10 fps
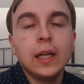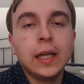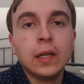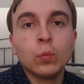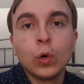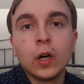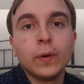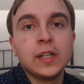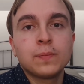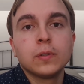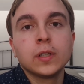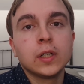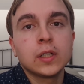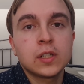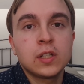in Huawei's
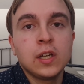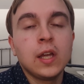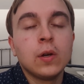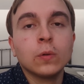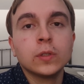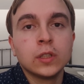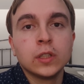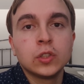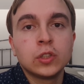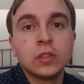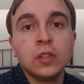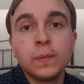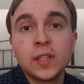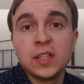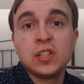products in order to
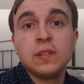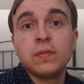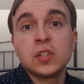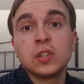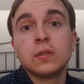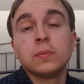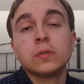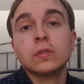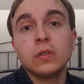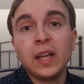potentially, for example,